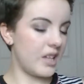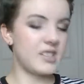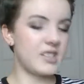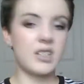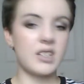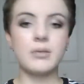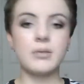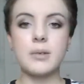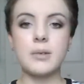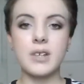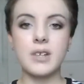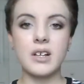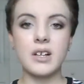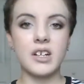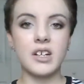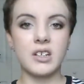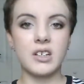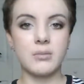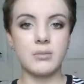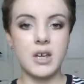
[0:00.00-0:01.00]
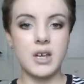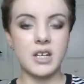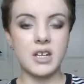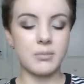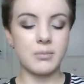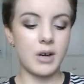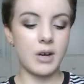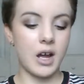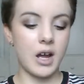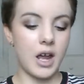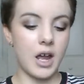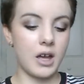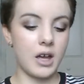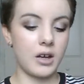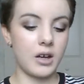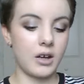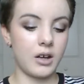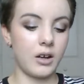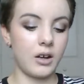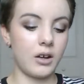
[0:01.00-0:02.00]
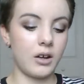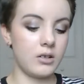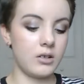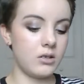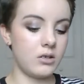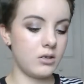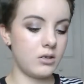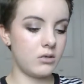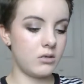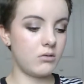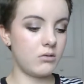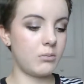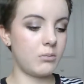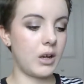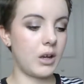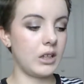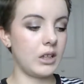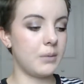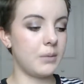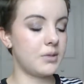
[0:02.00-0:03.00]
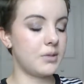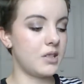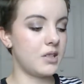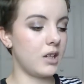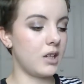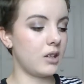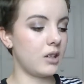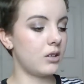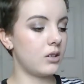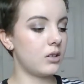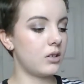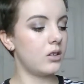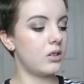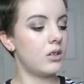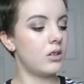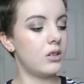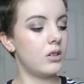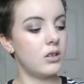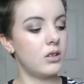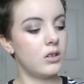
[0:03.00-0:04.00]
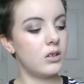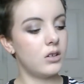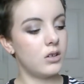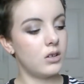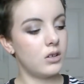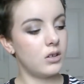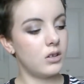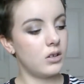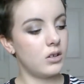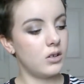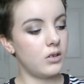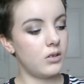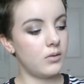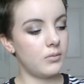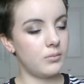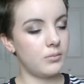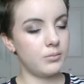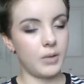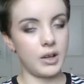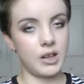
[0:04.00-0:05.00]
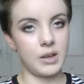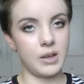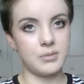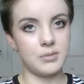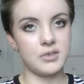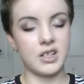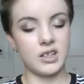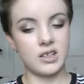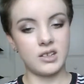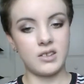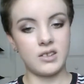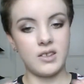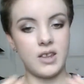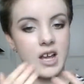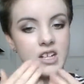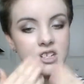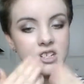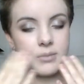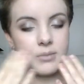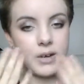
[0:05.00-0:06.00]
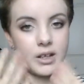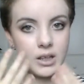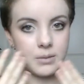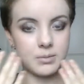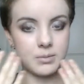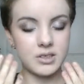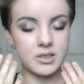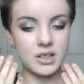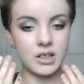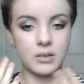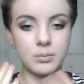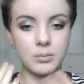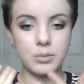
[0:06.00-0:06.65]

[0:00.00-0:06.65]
And sometimes I like to make my my lipsticks my lipsticks. The edge of my lipstick